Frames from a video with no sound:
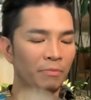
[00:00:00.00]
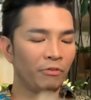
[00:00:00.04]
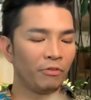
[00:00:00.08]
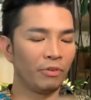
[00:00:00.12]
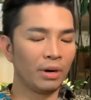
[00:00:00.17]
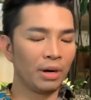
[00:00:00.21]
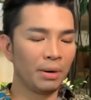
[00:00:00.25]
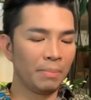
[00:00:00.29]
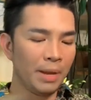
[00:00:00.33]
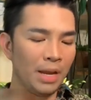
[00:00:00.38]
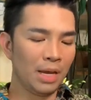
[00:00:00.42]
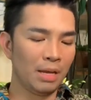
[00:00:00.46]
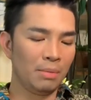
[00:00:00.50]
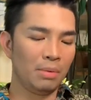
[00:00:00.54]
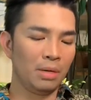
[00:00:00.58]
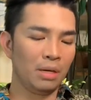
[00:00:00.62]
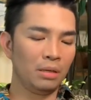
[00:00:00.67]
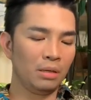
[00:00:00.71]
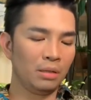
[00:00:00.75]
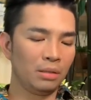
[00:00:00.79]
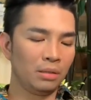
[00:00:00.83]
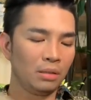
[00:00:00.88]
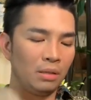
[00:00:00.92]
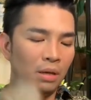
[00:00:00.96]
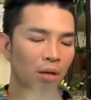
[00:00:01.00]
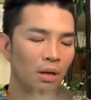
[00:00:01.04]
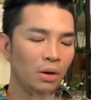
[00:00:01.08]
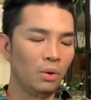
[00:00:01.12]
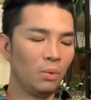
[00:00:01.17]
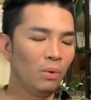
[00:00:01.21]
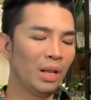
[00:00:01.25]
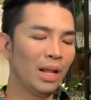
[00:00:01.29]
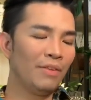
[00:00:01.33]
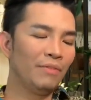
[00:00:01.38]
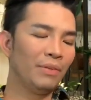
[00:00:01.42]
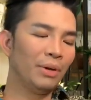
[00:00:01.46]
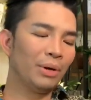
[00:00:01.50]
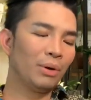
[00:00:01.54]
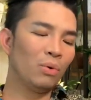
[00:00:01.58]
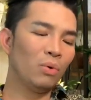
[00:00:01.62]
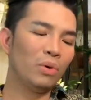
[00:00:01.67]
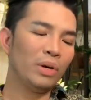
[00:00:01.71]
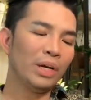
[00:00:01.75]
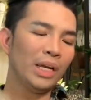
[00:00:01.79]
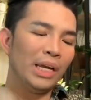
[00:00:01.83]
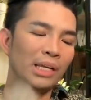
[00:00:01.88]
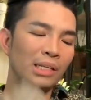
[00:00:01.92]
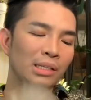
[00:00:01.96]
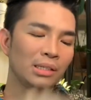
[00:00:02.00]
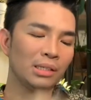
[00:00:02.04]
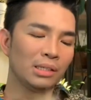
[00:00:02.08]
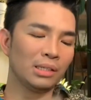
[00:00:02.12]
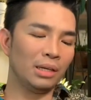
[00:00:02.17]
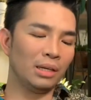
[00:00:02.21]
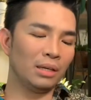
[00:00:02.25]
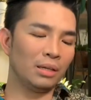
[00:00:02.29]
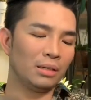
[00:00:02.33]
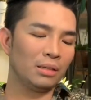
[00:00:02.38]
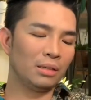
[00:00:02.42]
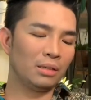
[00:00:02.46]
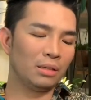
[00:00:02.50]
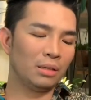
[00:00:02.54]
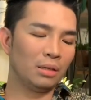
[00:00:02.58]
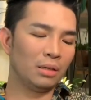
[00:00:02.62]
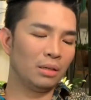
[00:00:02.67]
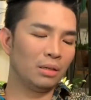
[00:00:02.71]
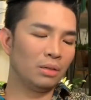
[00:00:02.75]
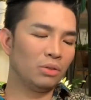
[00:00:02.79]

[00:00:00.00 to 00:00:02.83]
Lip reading: fur babies will have their own instincts.